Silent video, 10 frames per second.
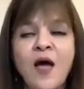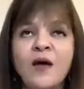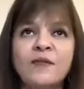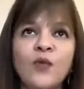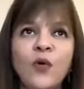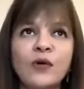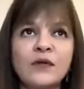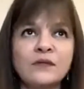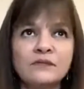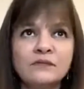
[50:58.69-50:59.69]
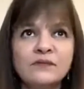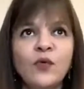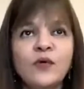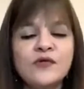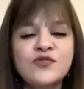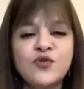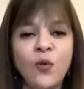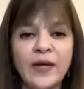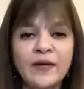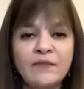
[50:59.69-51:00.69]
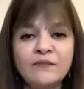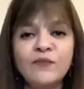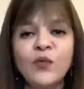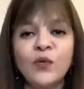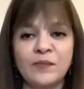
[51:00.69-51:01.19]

more joy, more